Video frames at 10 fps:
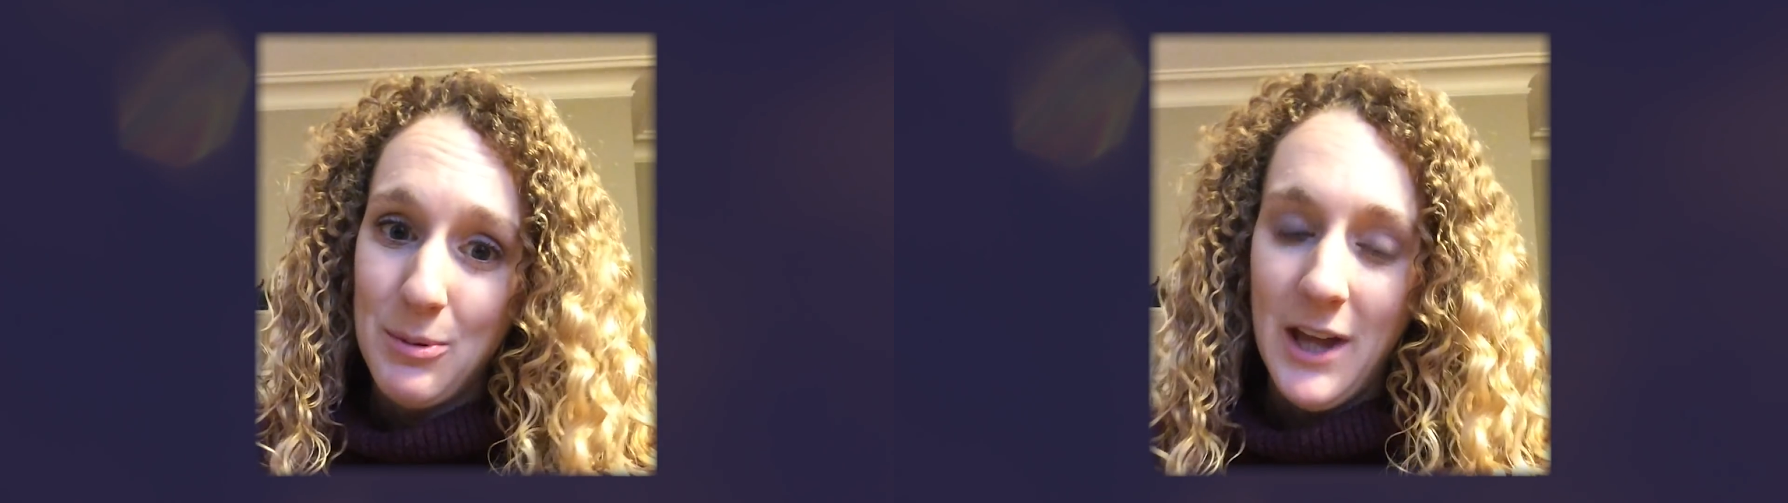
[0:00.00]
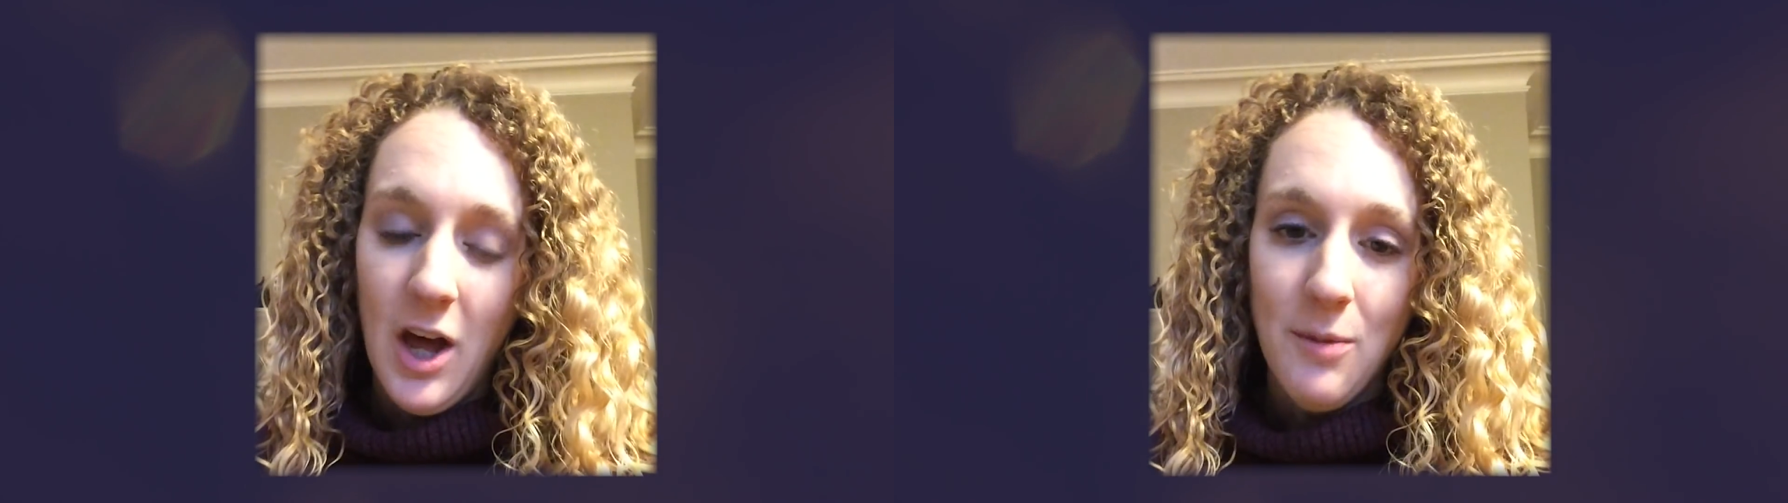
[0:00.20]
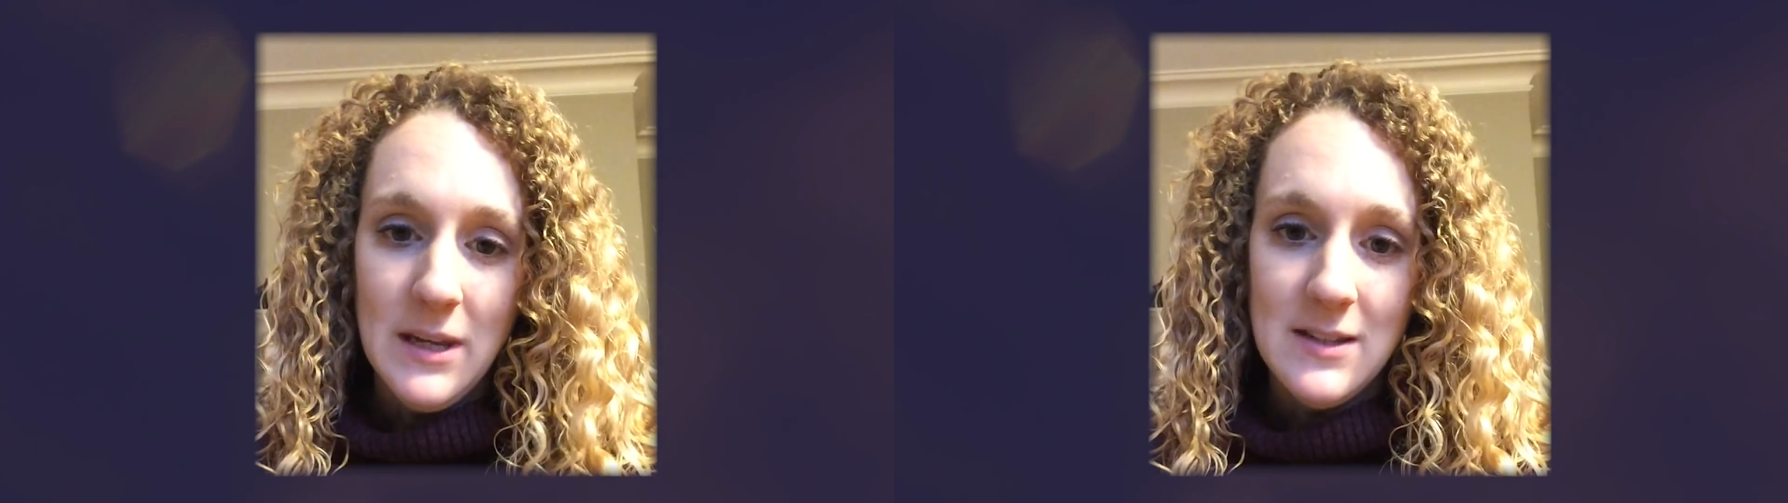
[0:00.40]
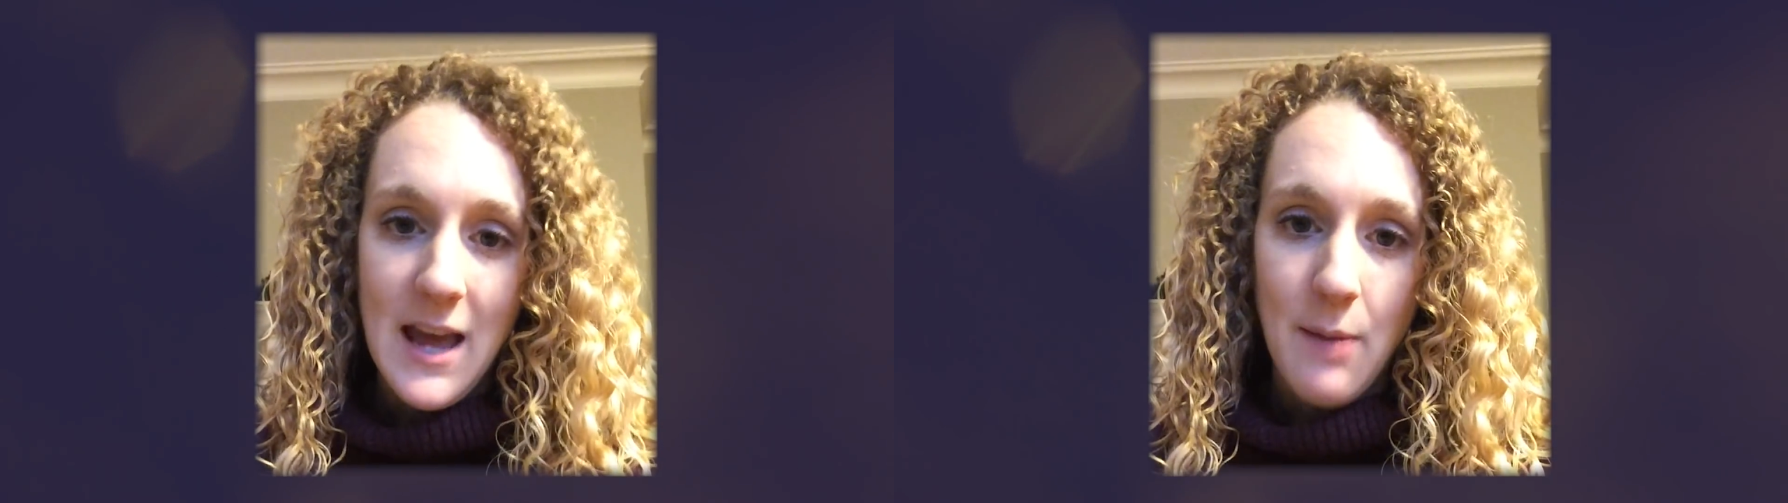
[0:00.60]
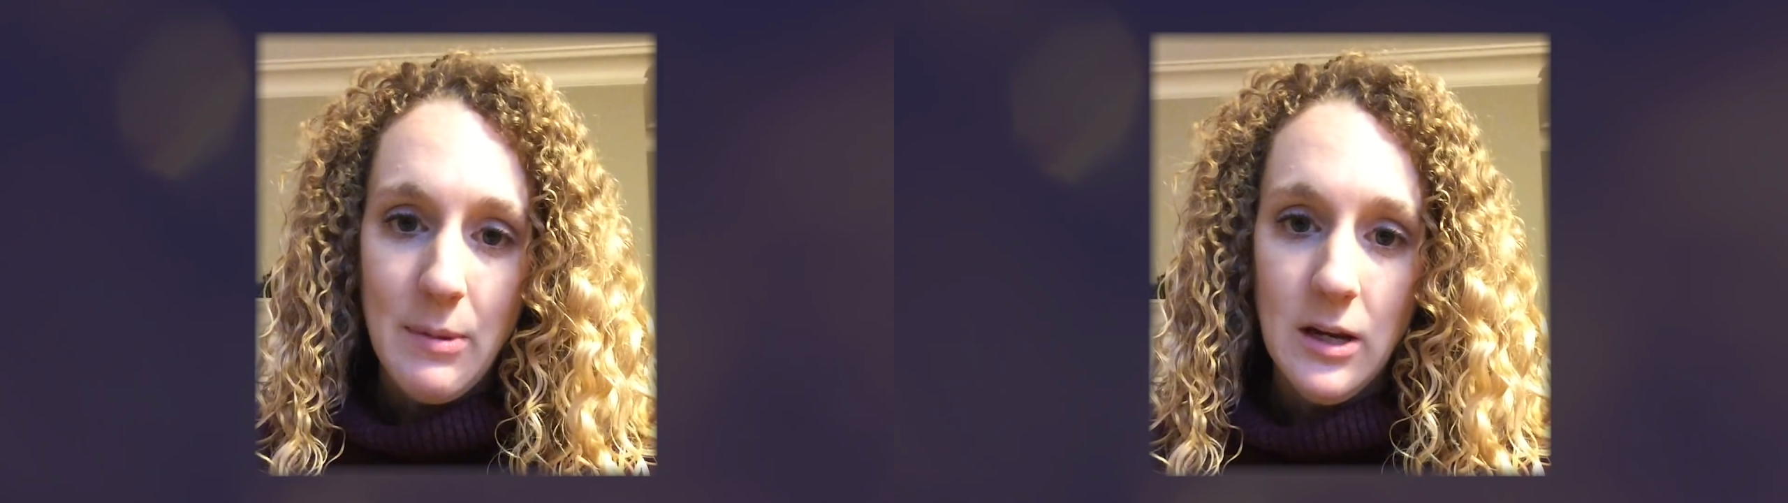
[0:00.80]
able to help me
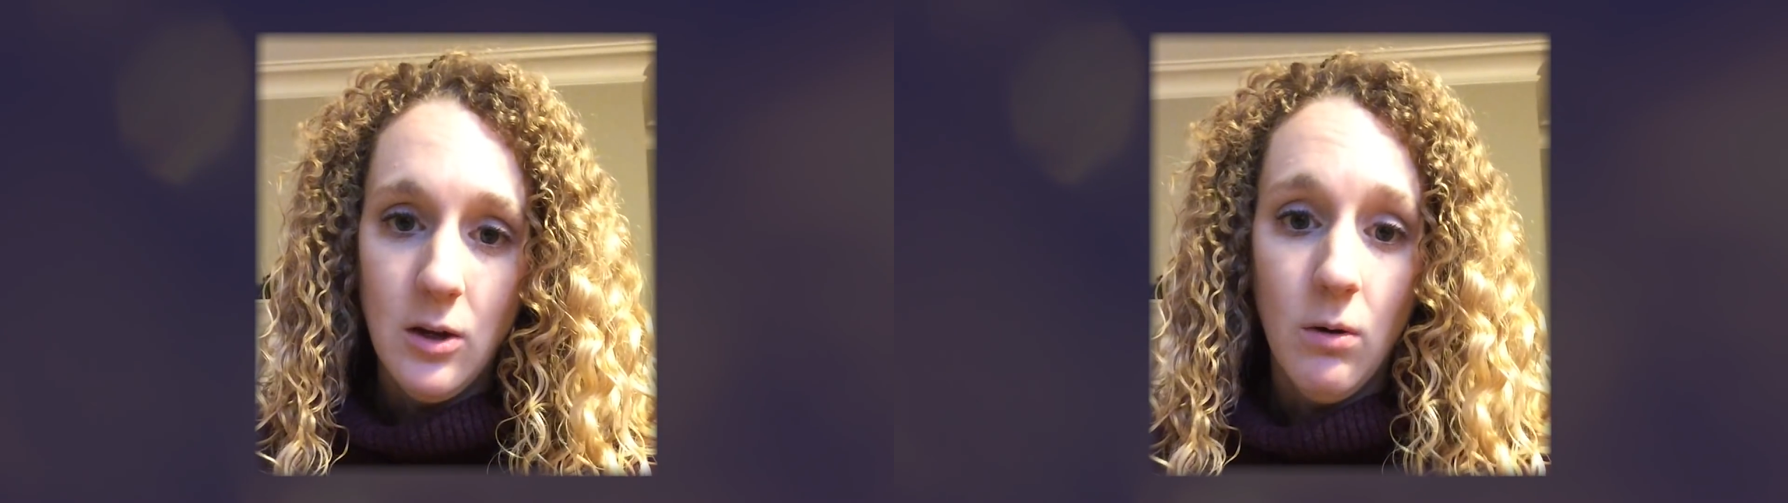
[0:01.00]
tap in and